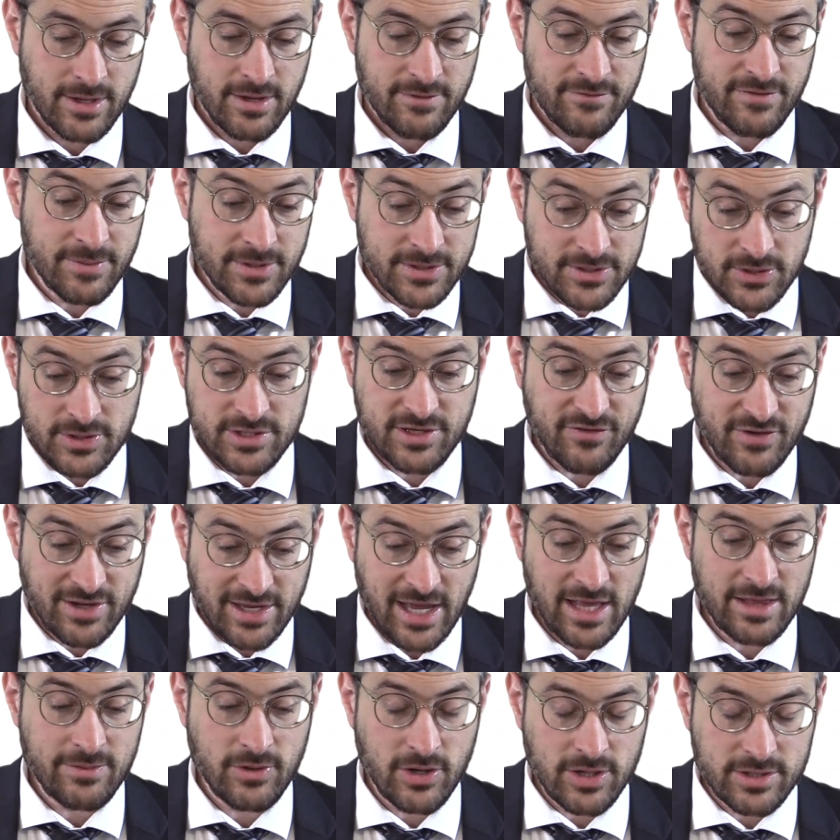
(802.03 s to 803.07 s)
And if
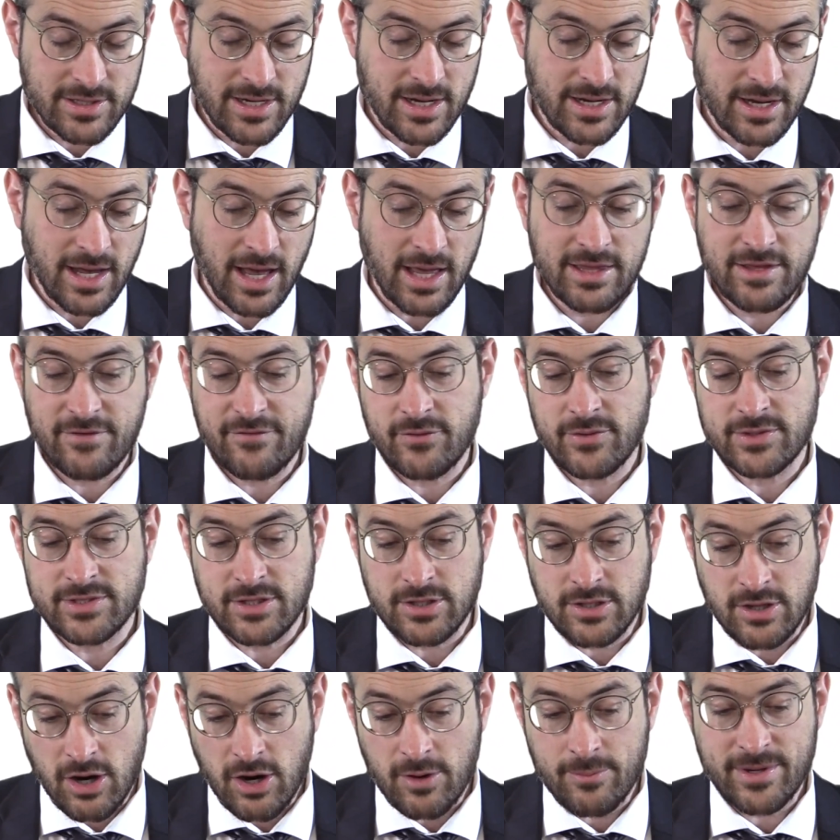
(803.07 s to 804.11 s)
it was a
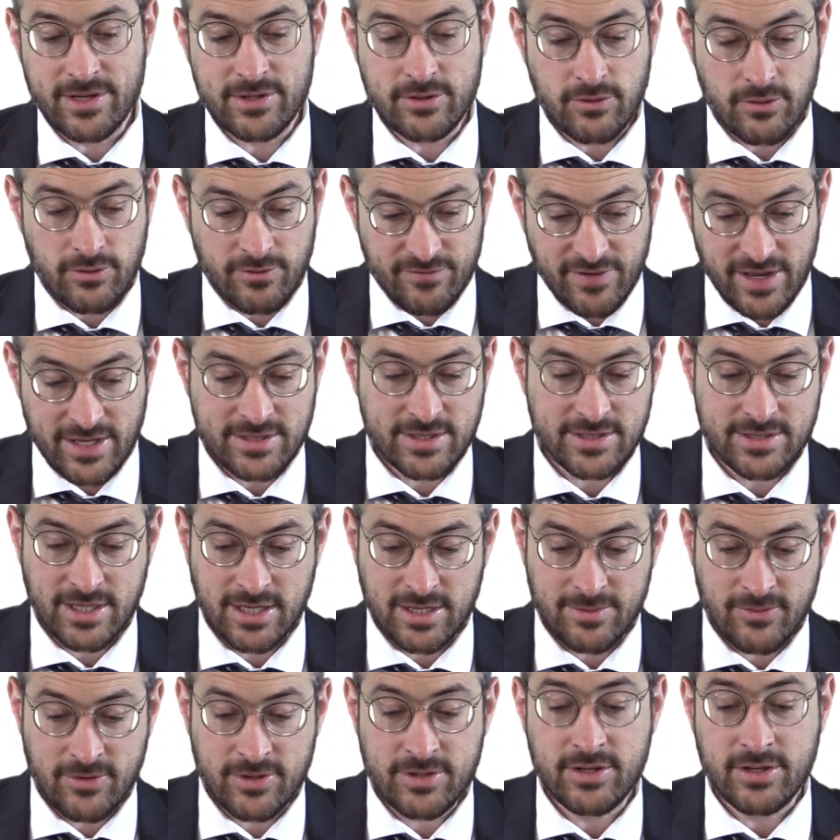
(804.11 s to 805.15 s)
garment or vessels that he
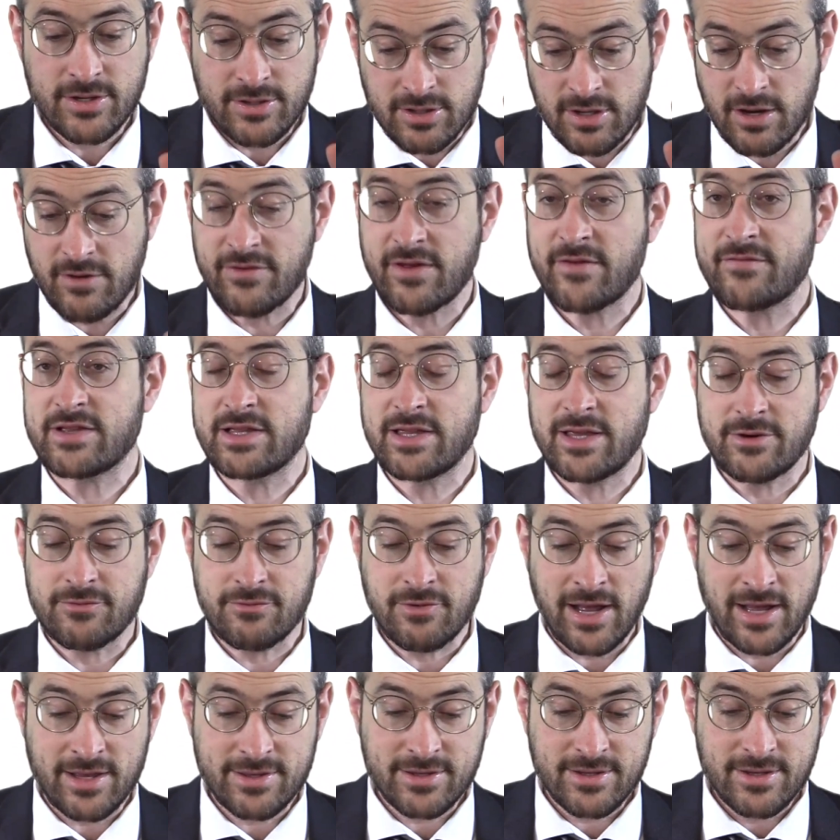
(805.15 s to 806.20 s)
bought, your cover you have to let it
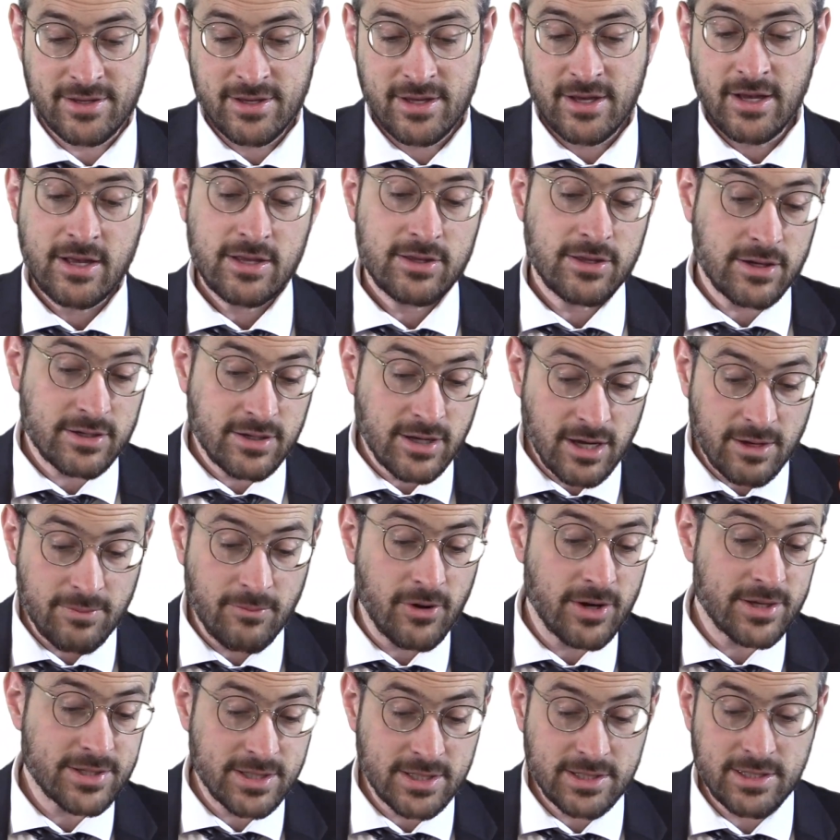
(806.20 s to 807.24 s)
rot. Lokach
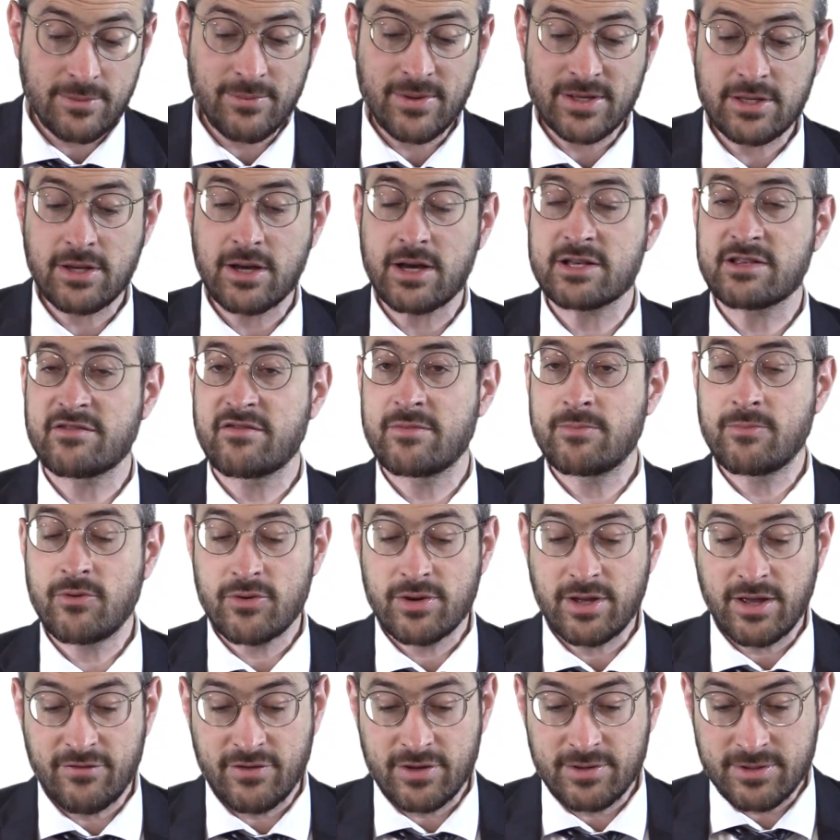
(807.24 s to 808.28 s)
moise if he
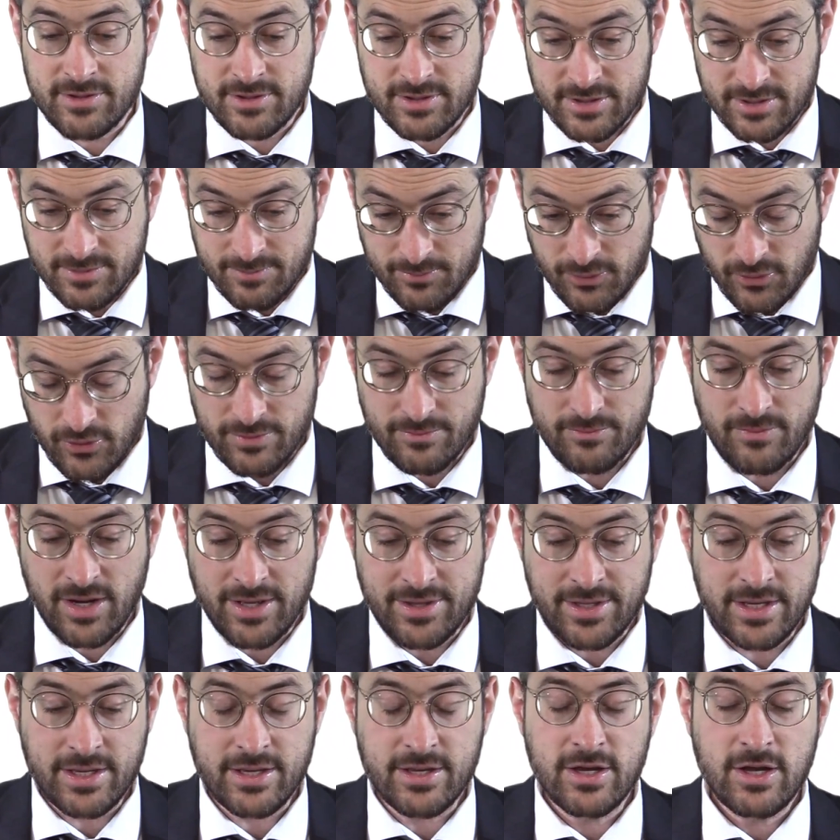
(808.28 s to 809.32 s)
bought if he bought
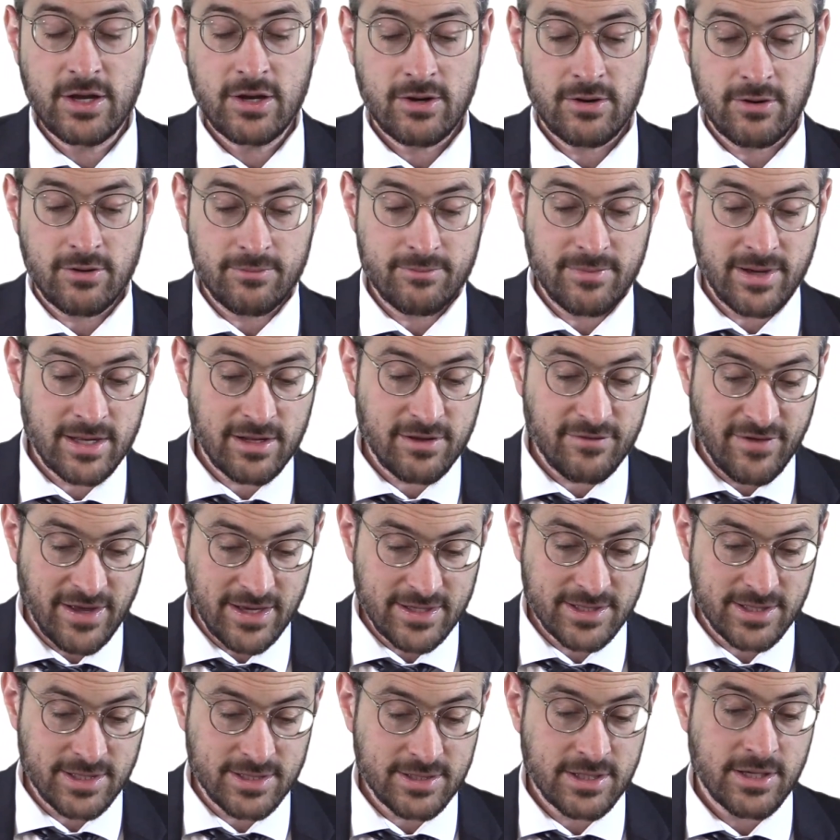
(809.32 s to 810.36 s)
money or metal
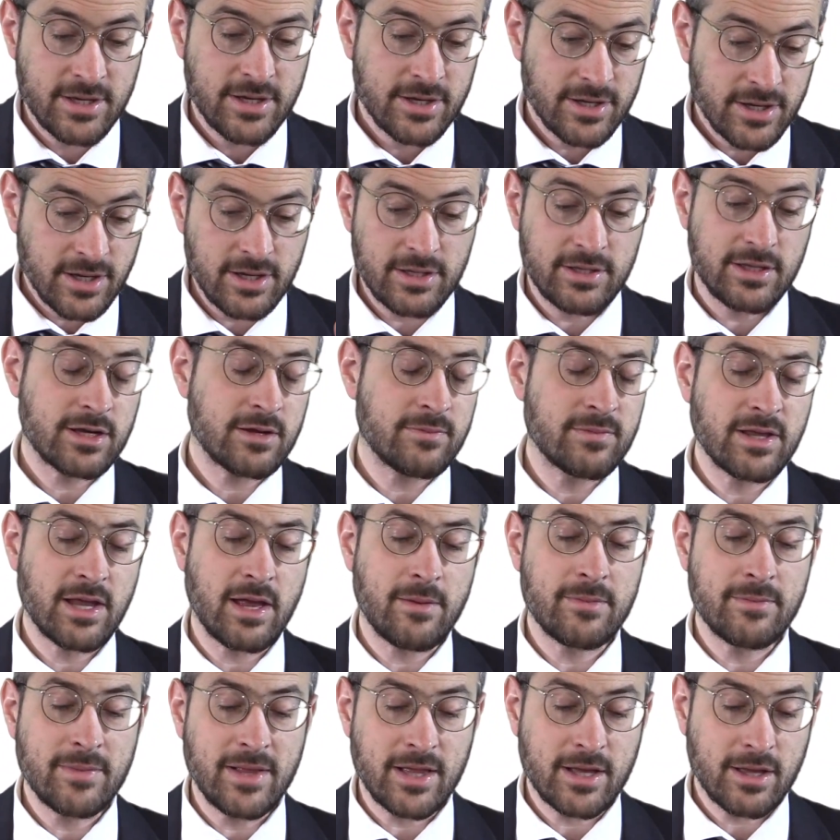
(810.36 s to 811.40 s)
vessels, you
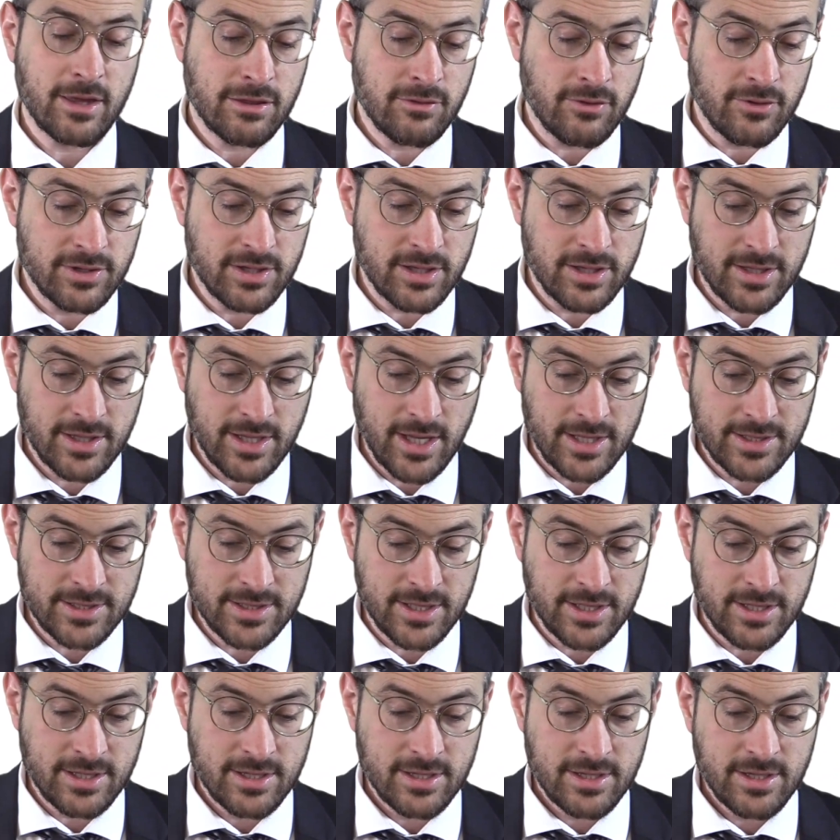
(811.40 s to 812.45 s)
Liyamel, he throw it to the Dead
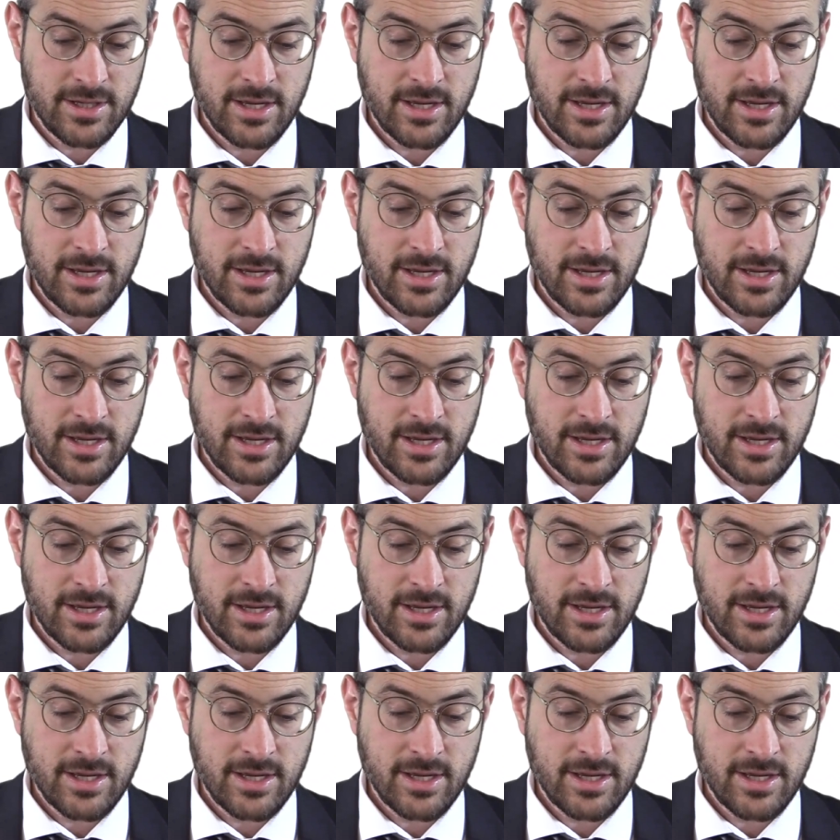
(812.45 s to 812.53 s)
Sea.